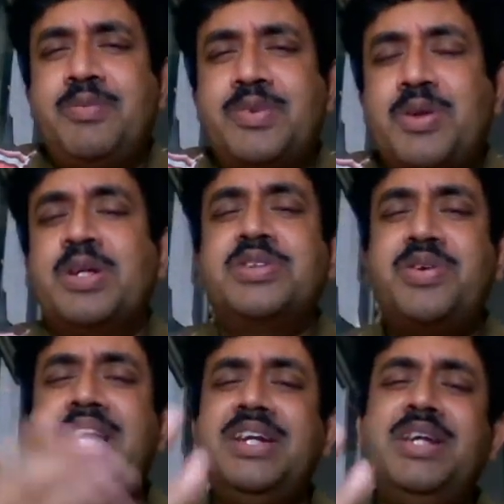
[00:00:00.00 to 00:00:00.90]
So
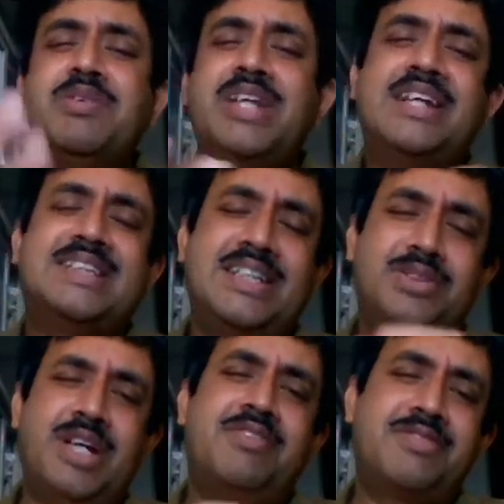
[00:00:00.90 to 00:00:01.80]
three new things that
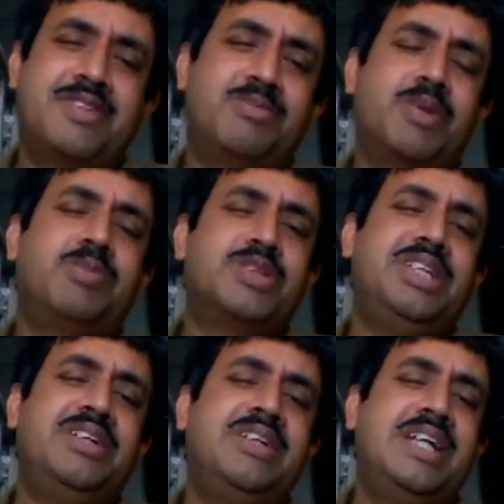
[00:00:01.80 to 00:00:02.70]
we have proposed
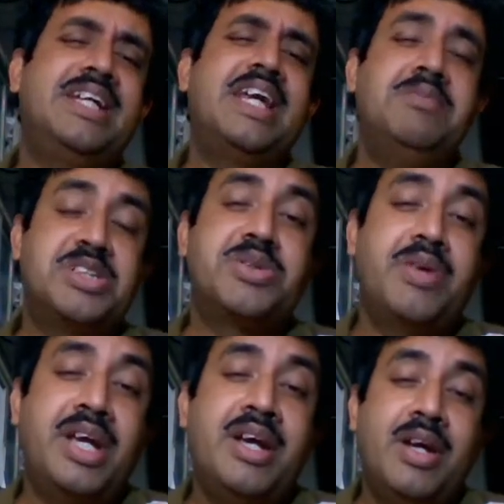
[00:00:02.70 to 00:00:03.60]
in chemistry.